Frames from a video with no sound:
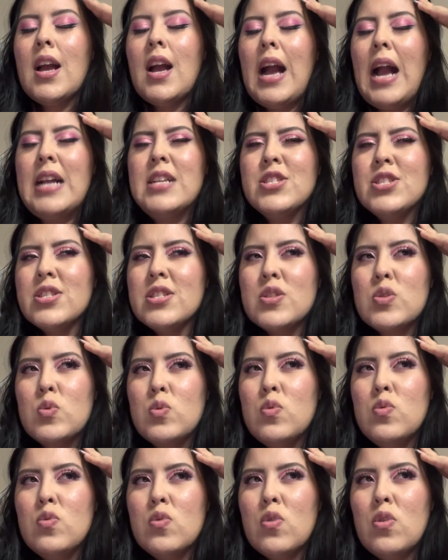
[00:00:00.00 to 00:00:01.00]
I just
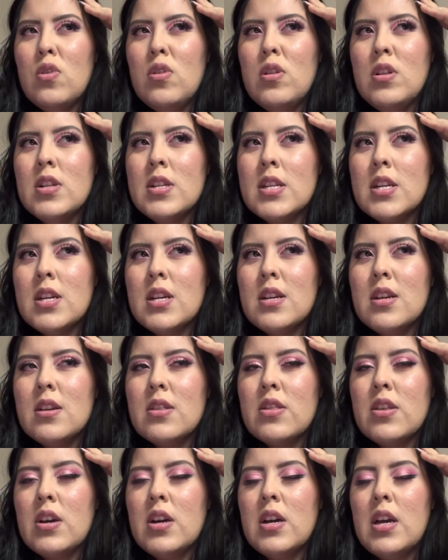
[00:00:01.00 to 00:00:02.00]
Googled
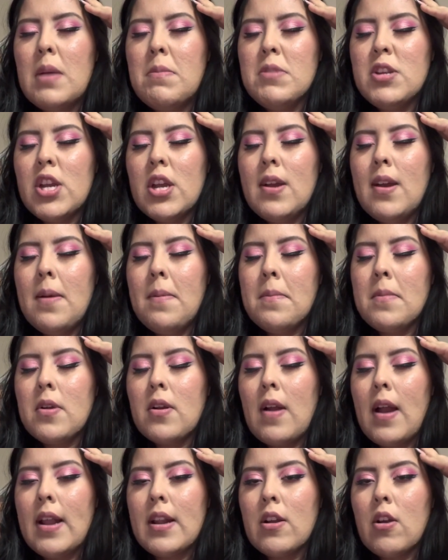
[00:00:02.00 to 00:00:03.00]
the MGM
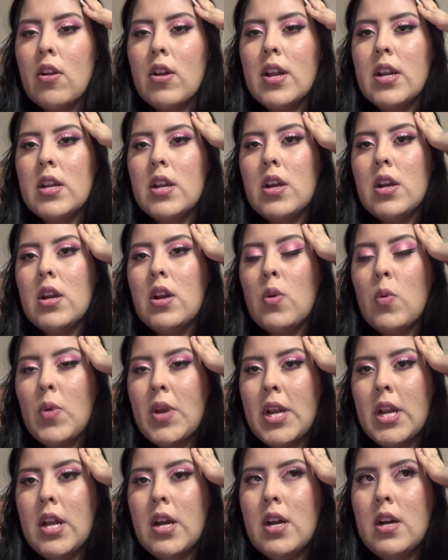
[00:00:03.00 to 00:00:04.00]
Grand Garden
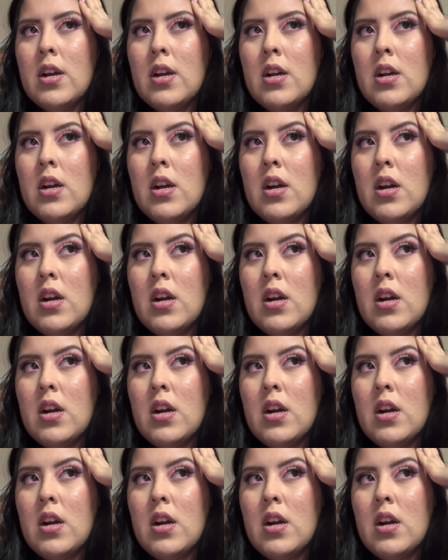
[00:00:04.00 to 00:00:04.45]
Arena